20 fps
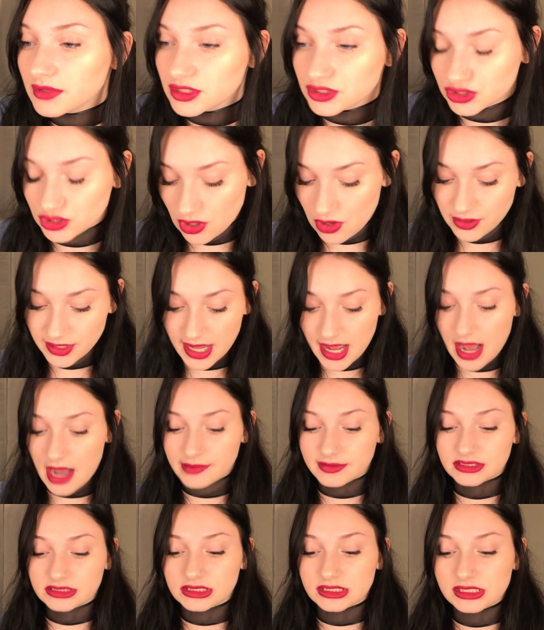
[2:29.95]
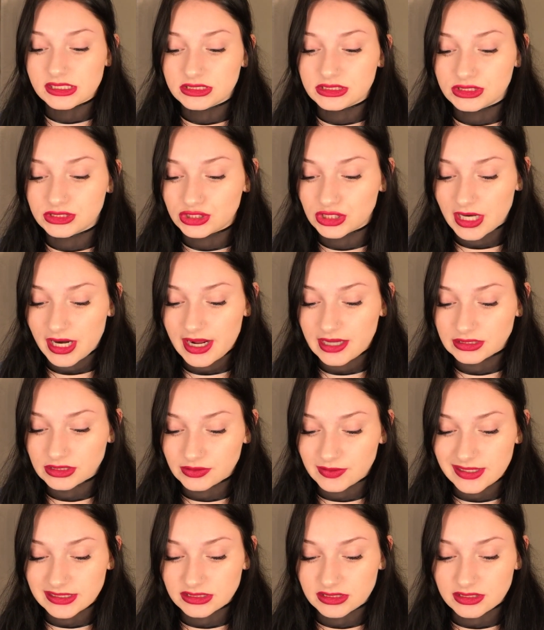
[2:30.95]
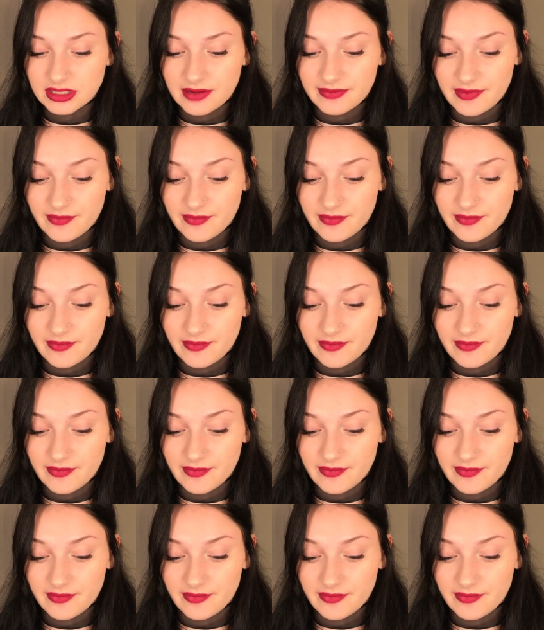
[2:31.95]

So yeah, I'm excited to try out the rest of them.